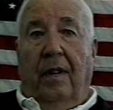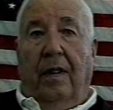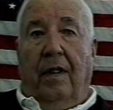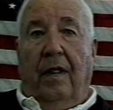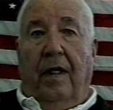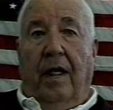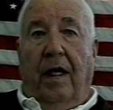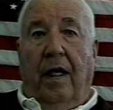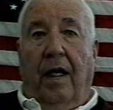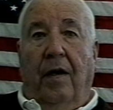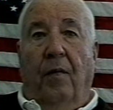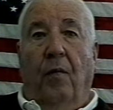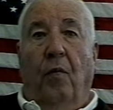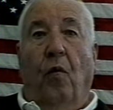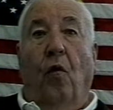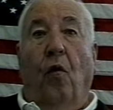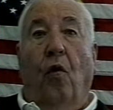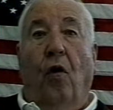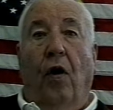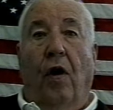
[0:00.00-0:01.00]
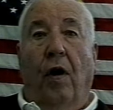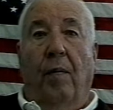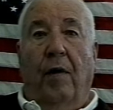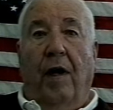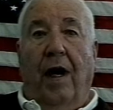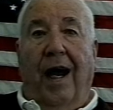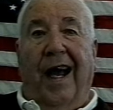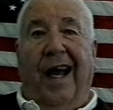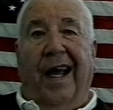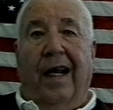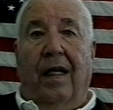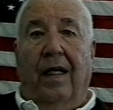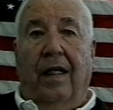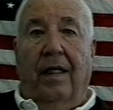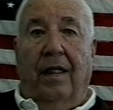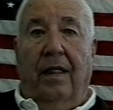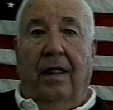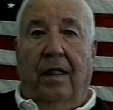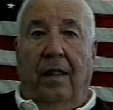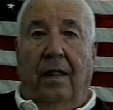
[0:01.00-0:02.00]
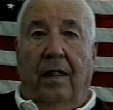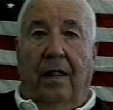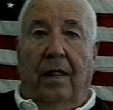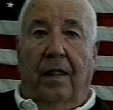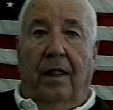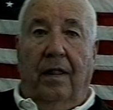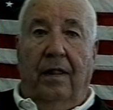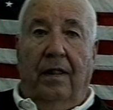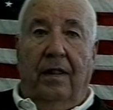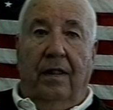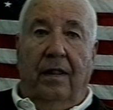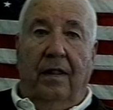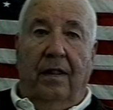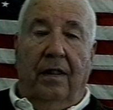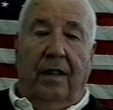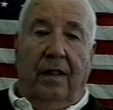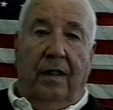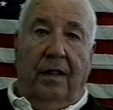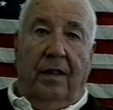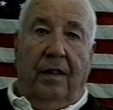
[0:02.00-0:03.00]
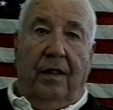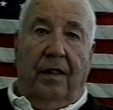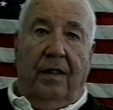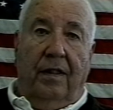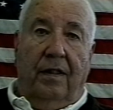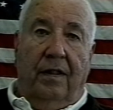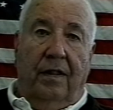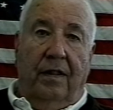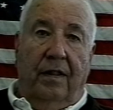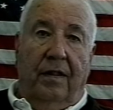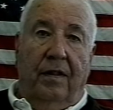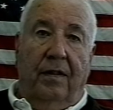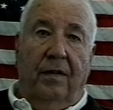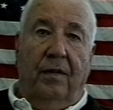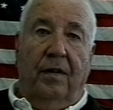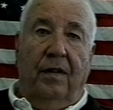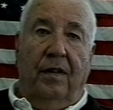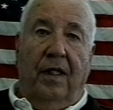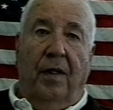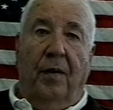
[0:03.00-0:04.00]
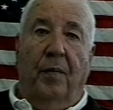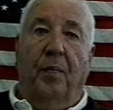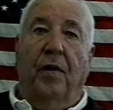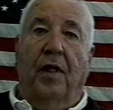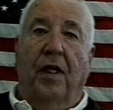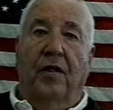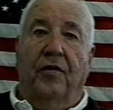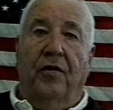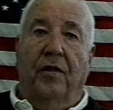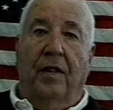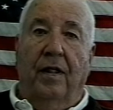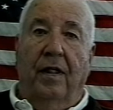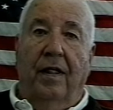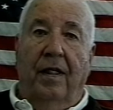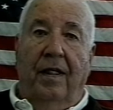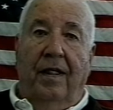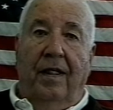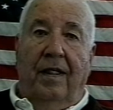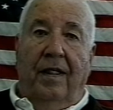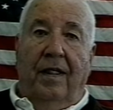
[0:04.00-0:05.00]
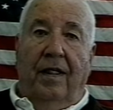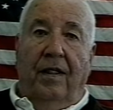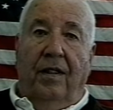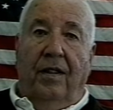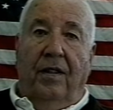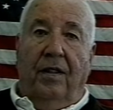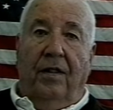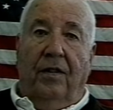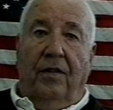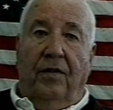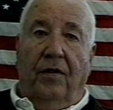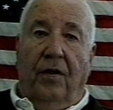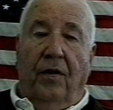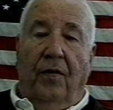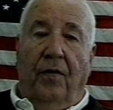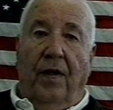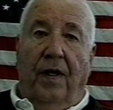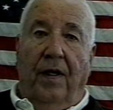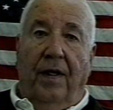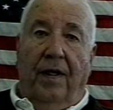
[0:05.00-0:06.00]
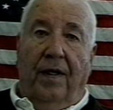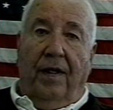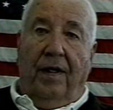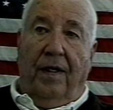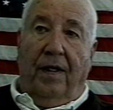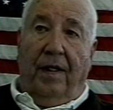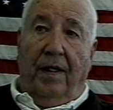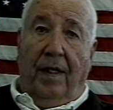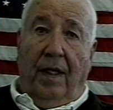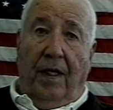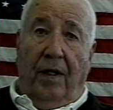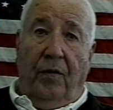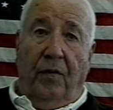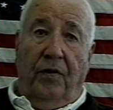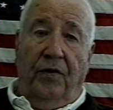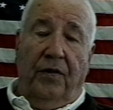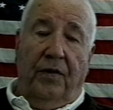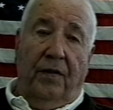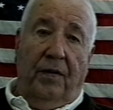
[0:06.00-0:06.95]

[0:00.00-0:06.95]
kind of warm, hot, and uh, and uh, not pleasant. So I I was